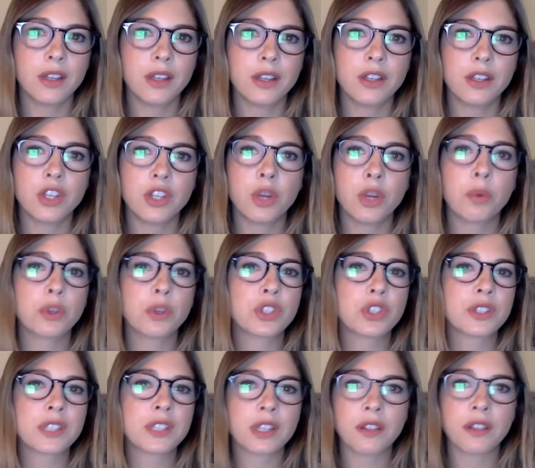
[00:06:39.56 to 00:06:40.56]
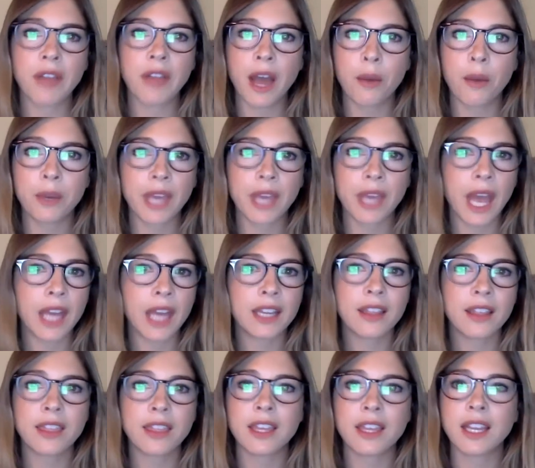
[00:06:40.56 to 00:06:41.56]
We're just allowing
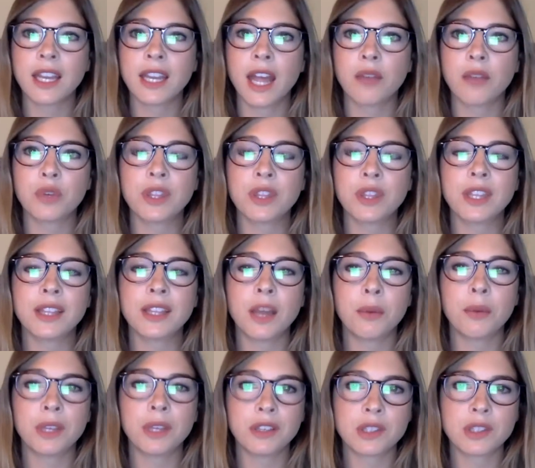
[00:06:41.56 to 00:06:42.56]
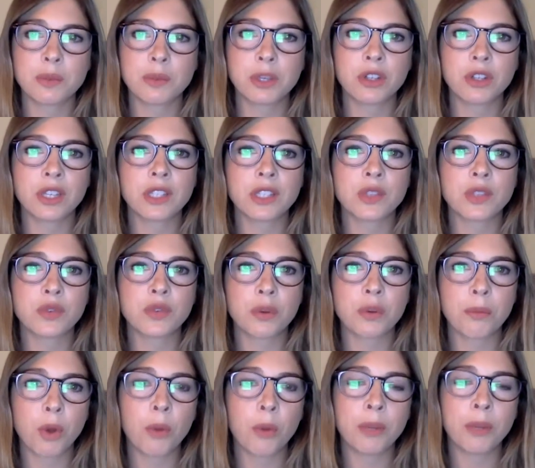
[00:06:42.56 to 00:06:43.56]
anything and everything that we experience from
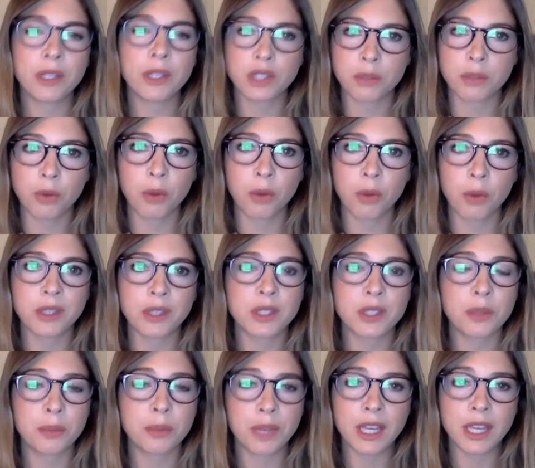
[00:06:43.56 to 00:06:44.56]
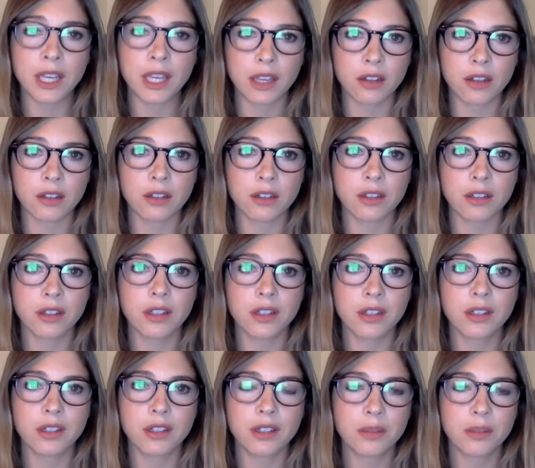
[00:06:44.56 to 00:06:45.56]
moment to moment to be here,
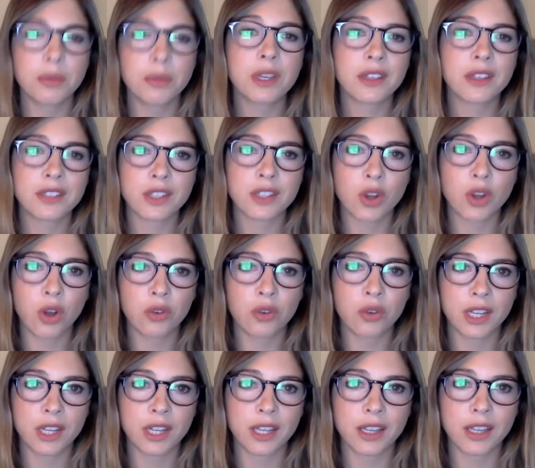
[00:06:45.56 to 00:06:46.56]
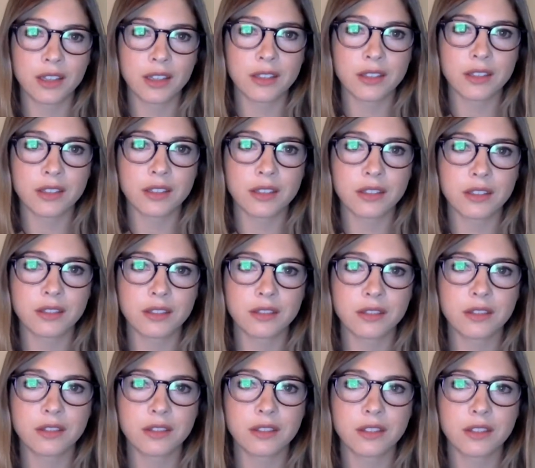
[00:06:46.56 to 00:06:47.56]
because it already is.
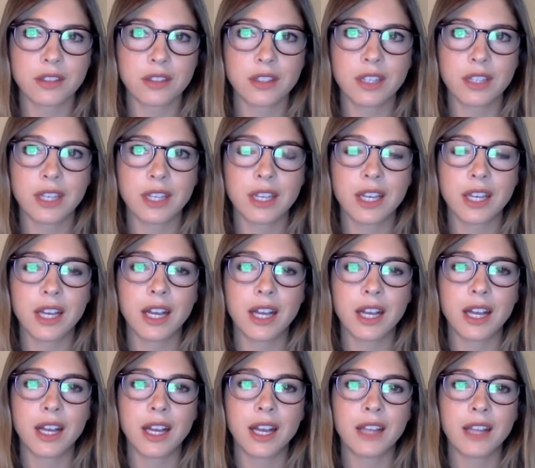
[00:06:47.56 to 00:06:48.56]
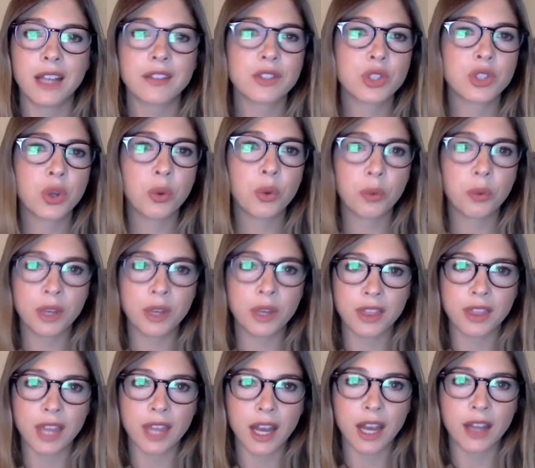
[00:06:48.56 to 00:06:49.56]
And so with
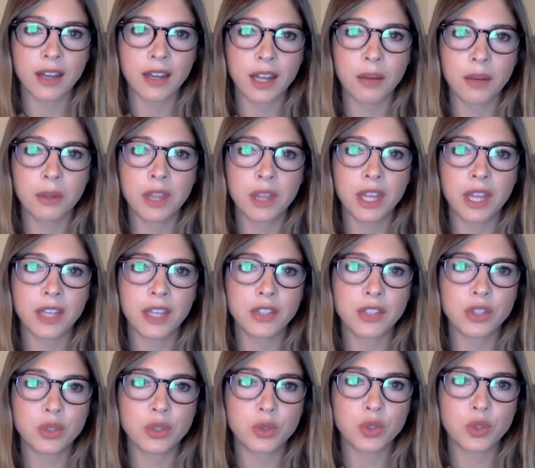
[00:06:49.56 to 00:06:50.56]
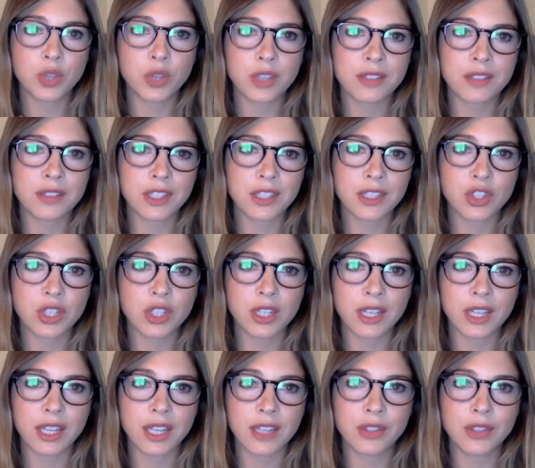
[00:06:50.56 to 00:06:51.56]
that, I would like to transition
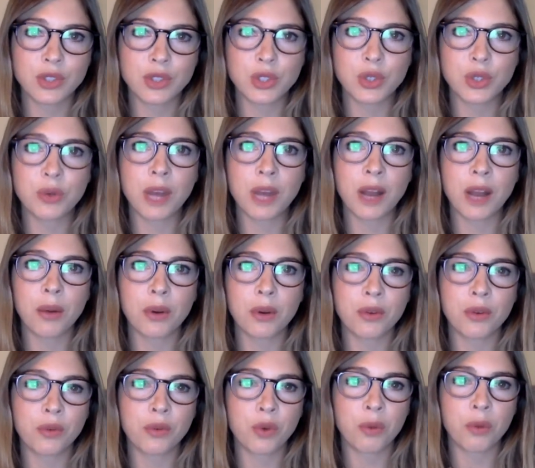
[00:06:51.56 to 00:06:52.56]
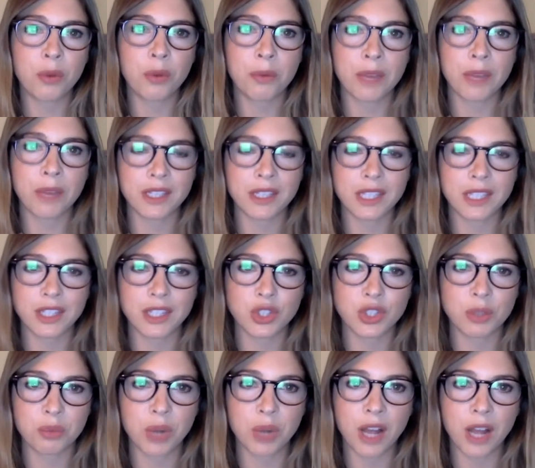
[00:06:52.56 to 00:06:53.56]
into our formal meditation
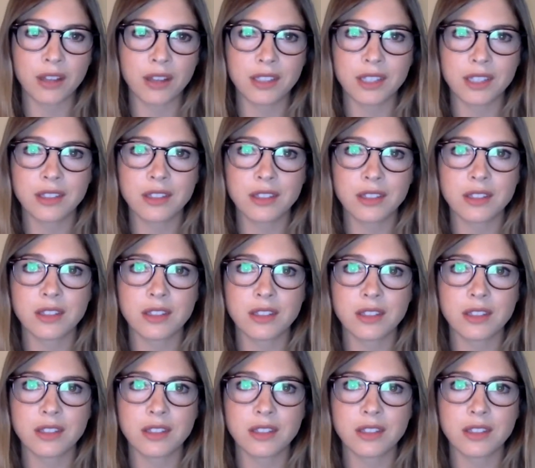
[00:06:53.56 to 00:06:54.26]
practice.